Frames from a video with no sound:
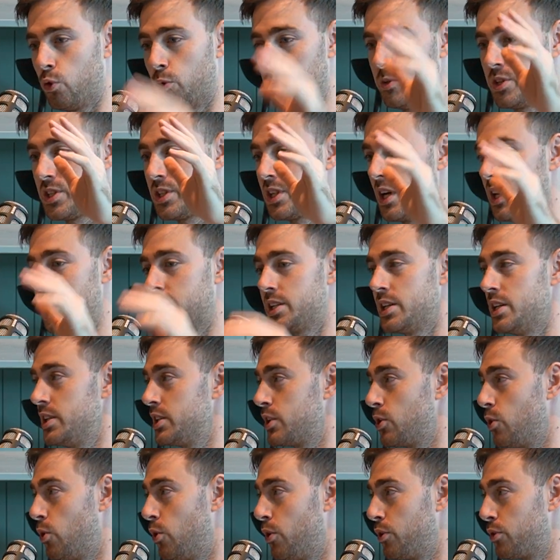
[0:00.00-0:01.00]
The mistakes he's
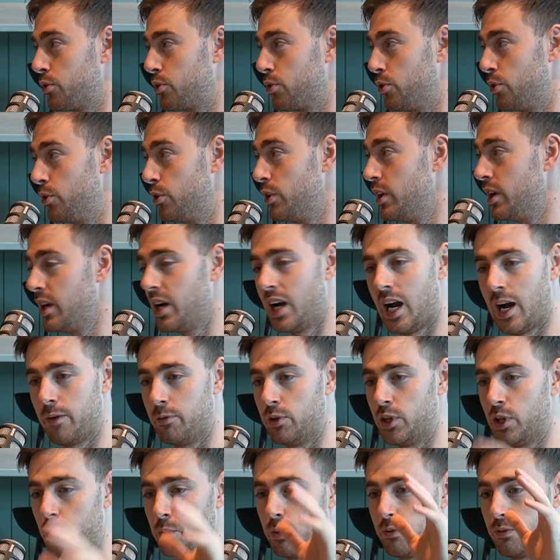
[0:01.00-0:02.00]
gone through,
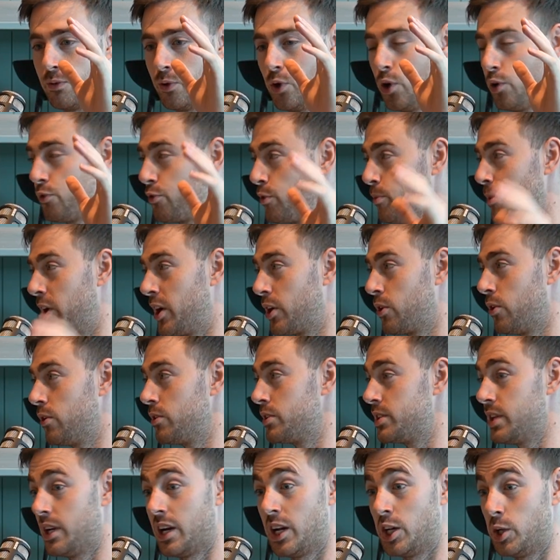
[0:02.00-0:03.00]
everything we've learned from our
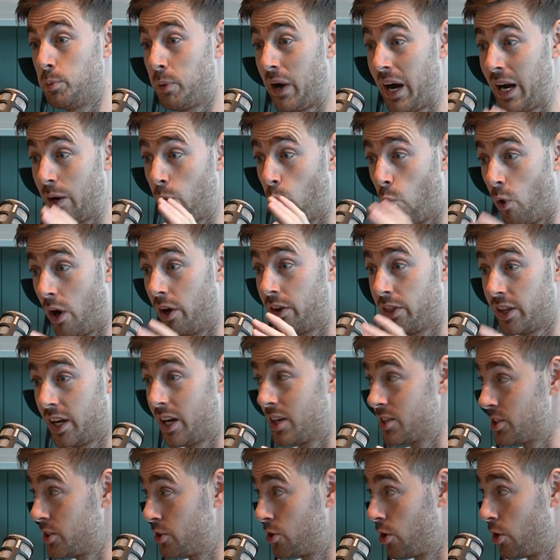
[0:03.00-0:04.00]
content. And you pay
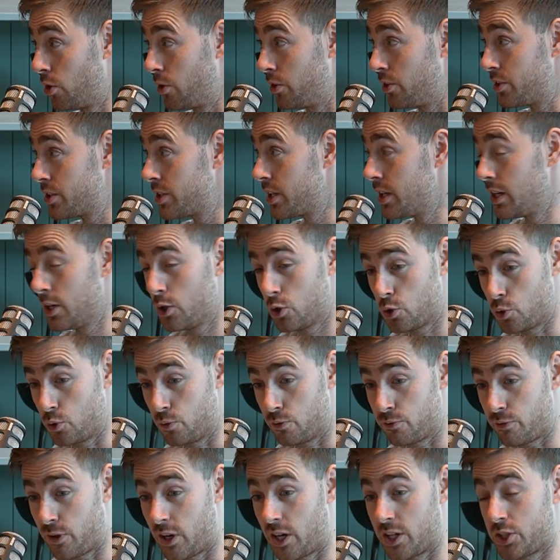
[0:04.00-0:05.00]
$1,000 to
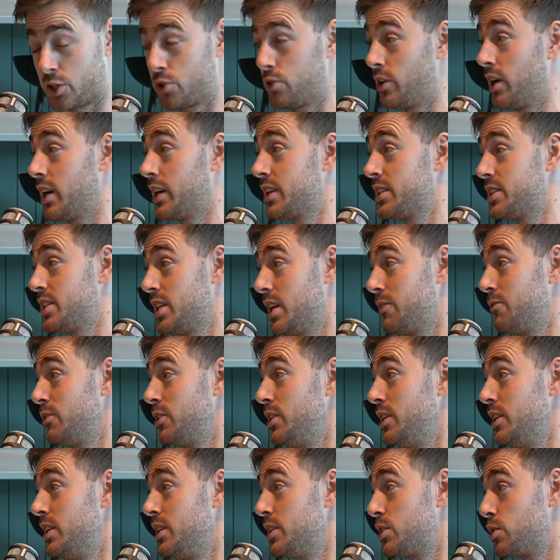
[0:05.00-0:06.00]
fast track 7
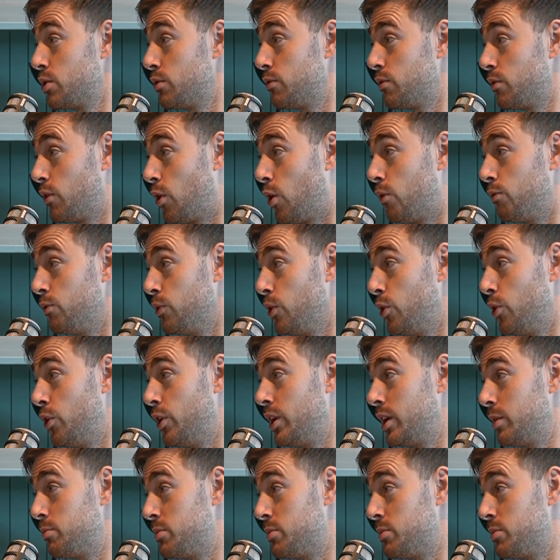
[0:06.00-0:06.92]
years of learning